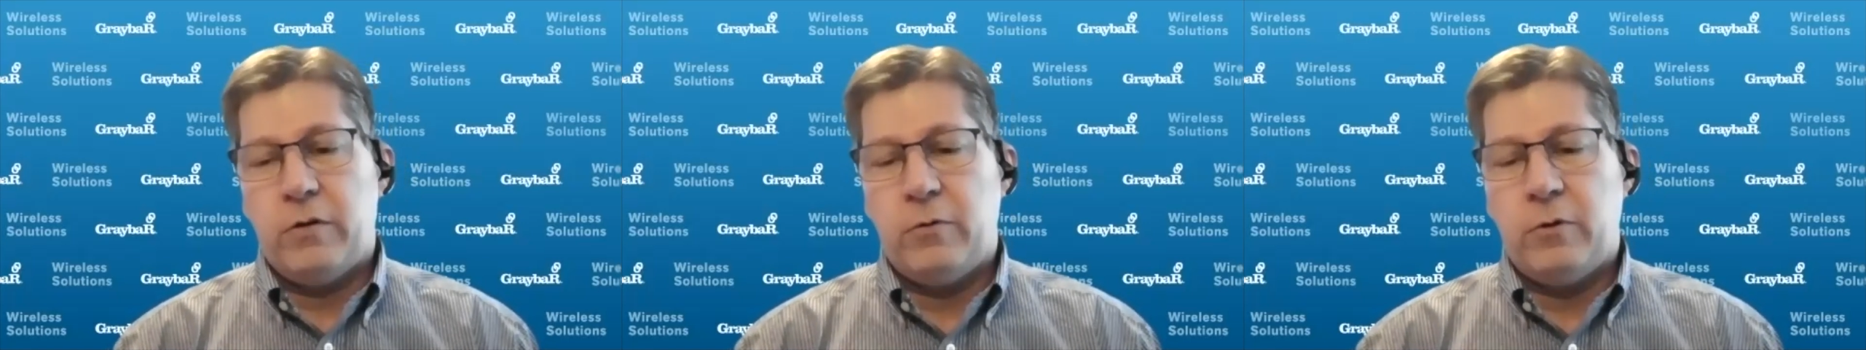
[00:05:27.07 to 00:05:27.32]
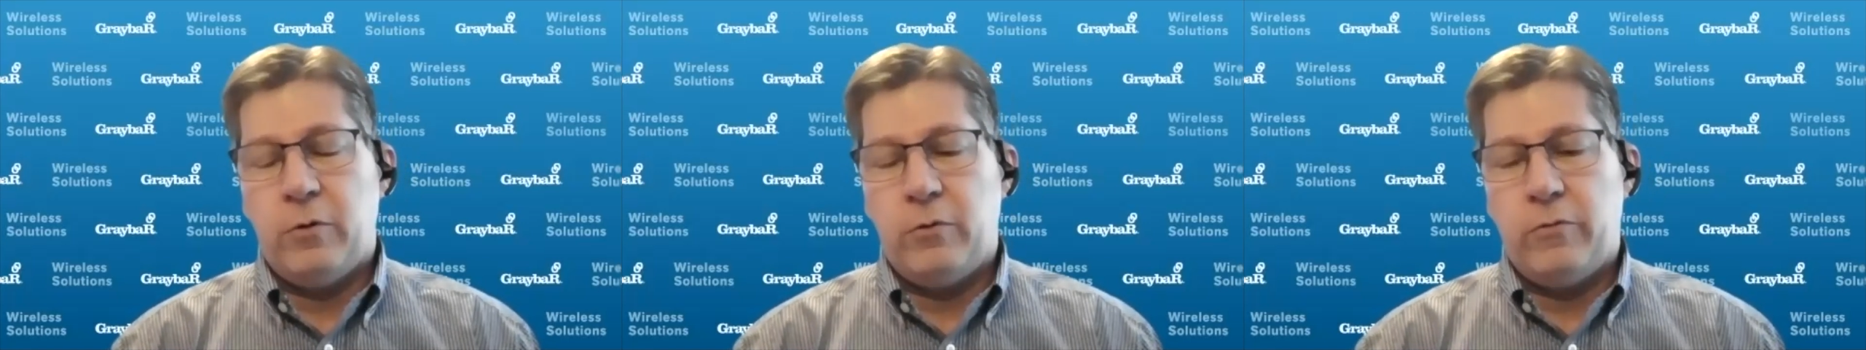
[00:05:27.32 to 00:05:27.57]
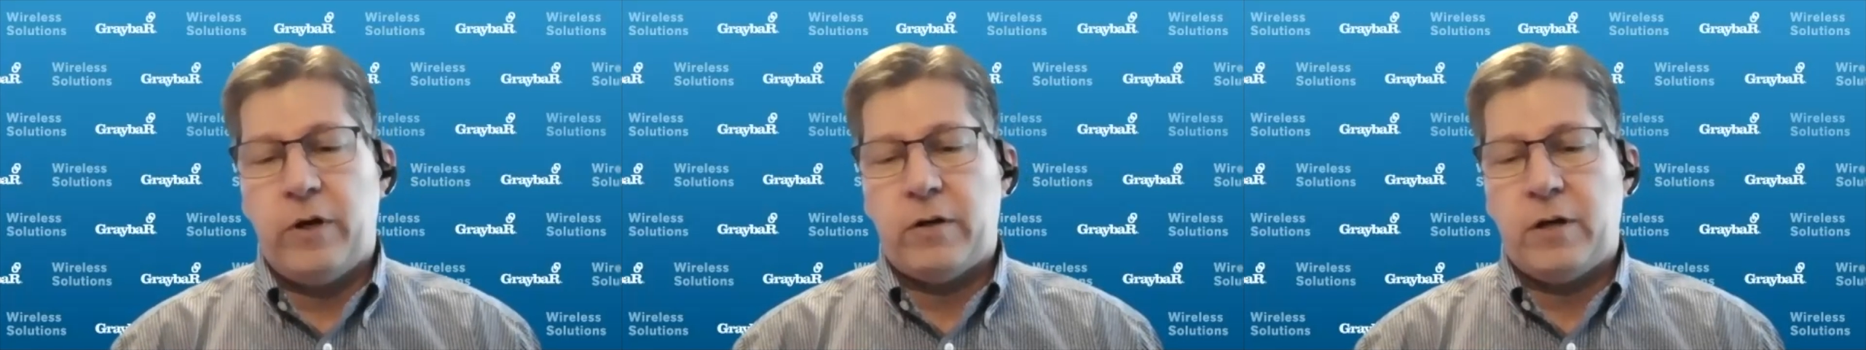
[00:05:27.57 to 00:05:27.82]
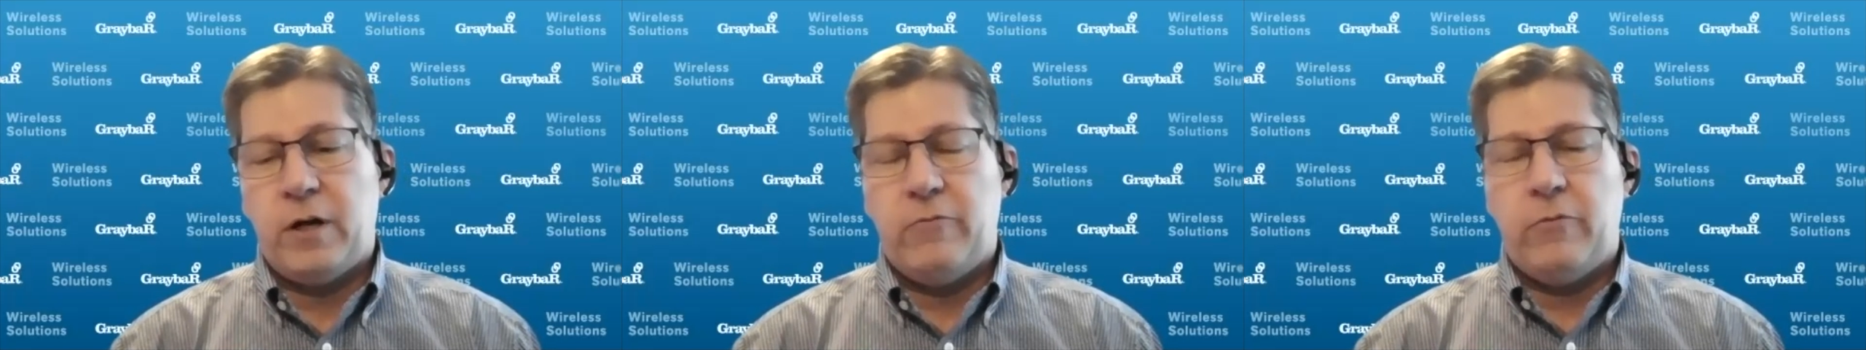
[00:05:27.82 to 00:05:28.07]
you know, we've got
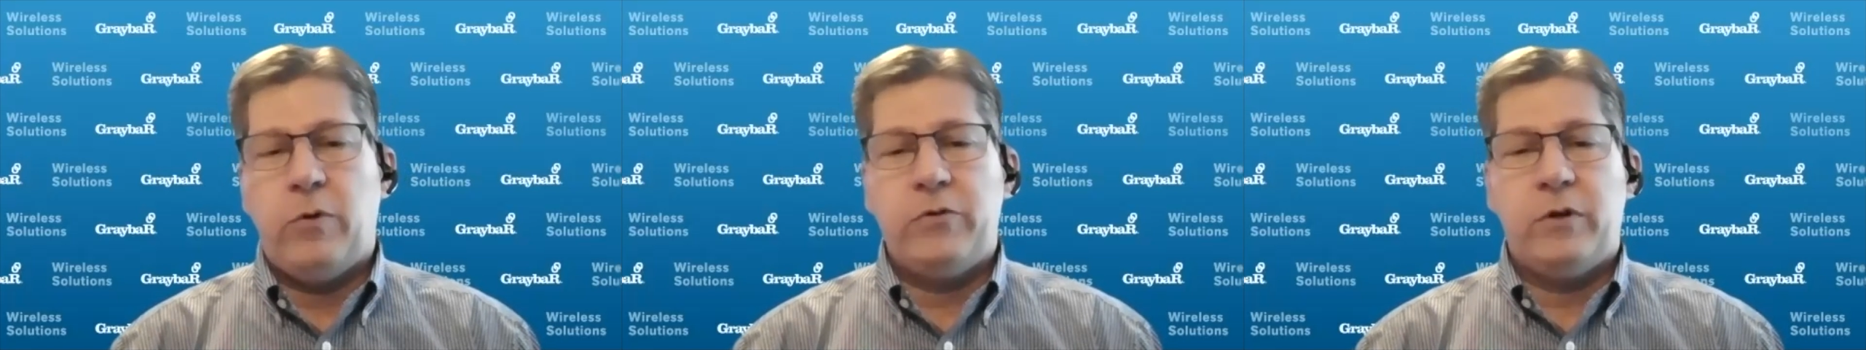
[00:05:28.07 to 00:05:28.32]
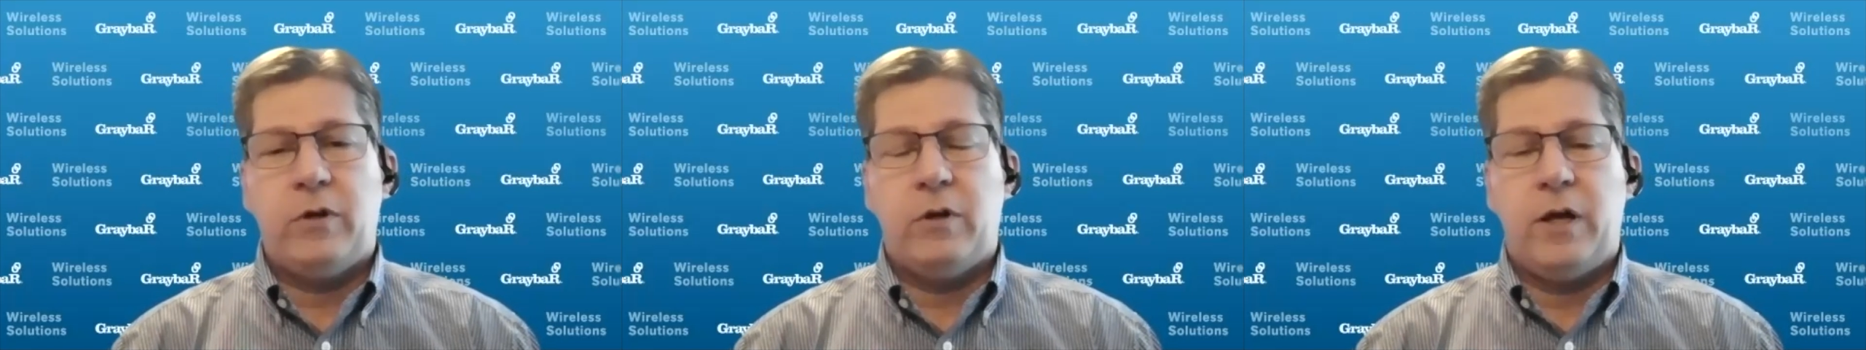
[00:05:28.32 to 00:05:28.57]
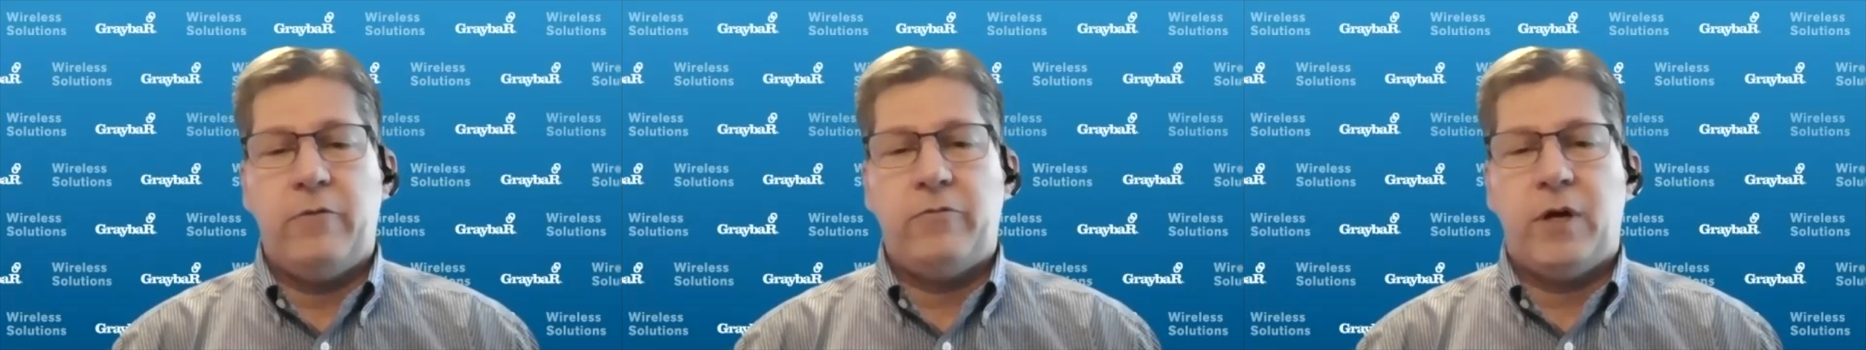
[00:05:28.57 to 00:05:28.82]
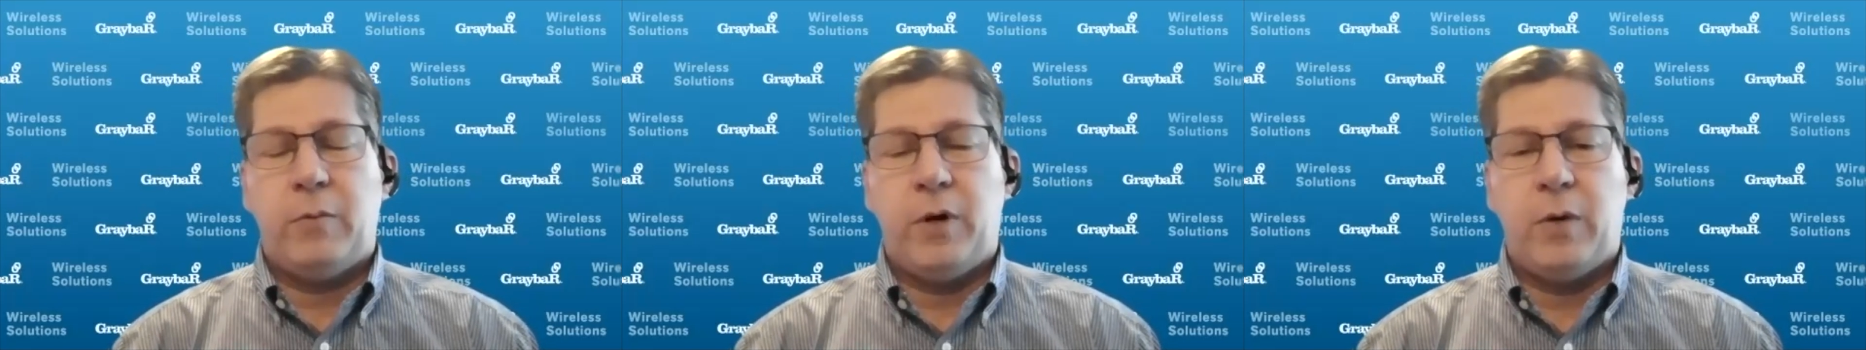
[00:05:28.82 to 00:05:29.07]
kind of a once in a
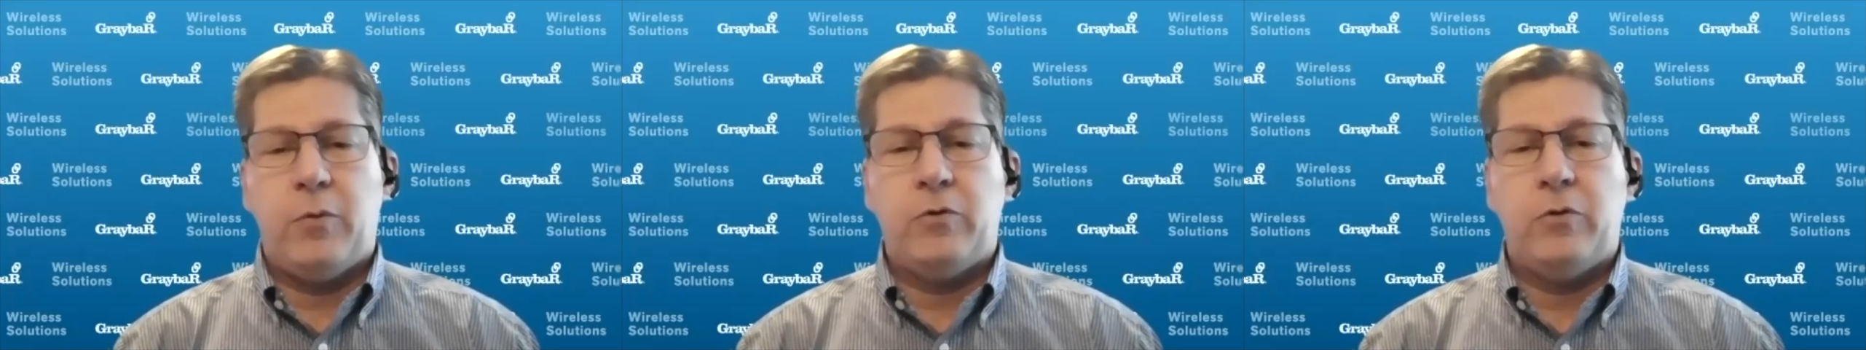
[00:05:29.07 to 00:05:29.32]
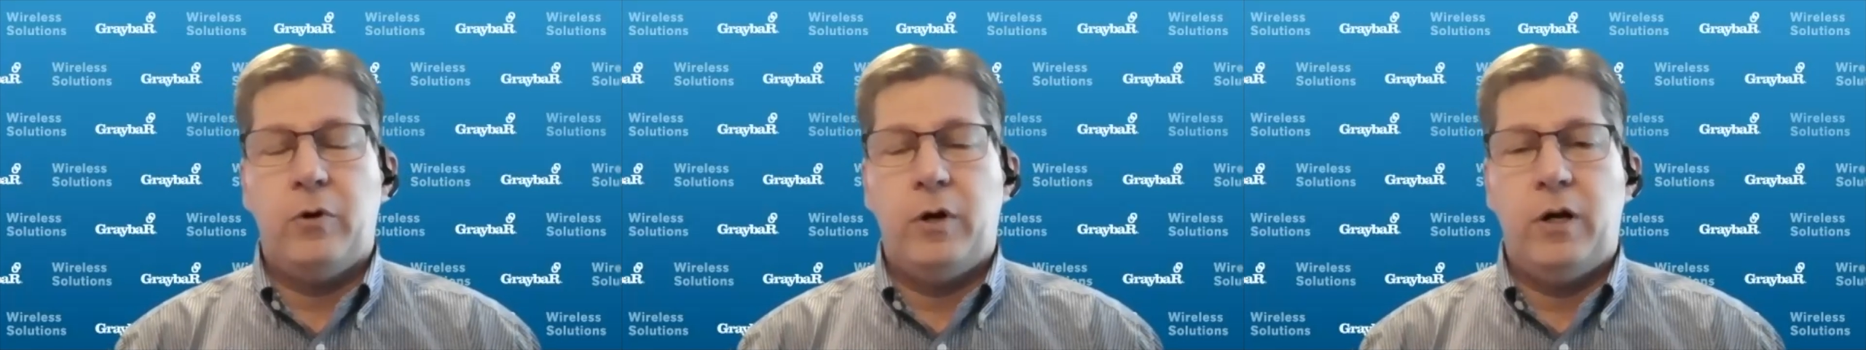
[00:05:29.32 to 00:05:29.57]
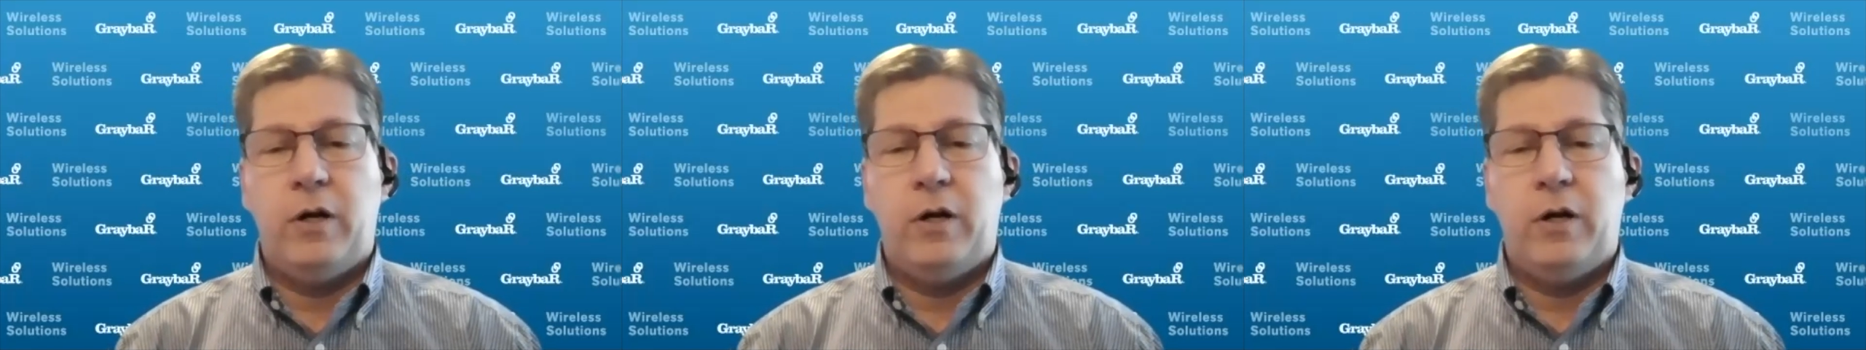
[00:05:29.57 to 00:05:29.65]
lifetime opportunity